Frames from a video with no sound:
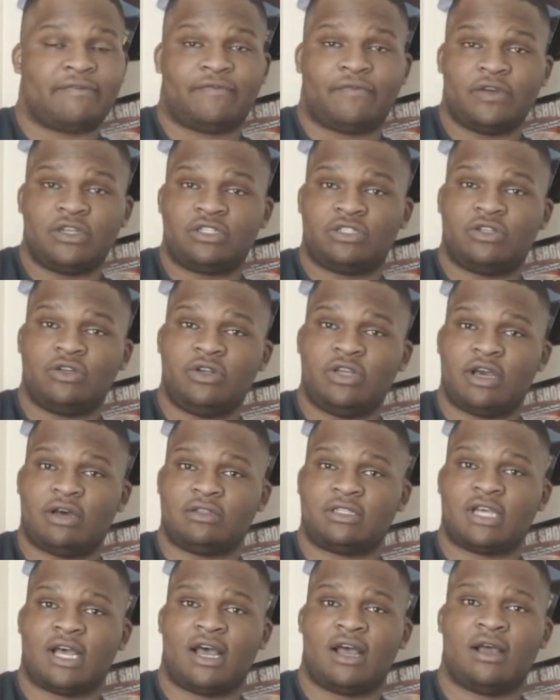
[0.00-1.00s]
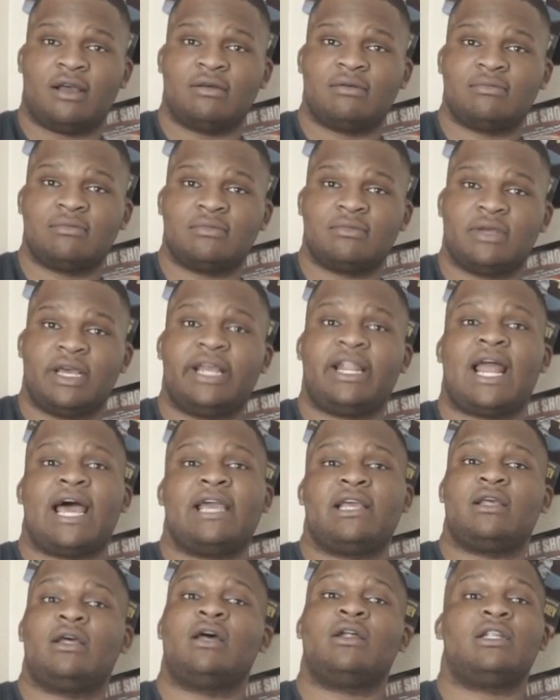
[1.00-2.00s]
free studio time and
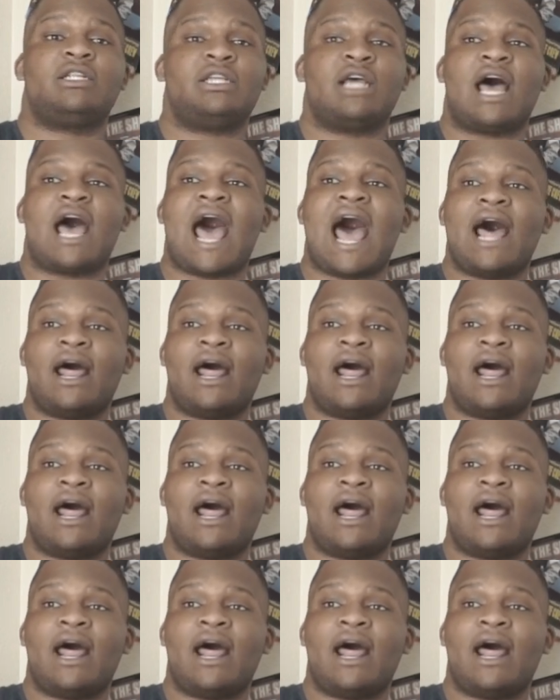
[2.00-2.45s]
like oh, okay.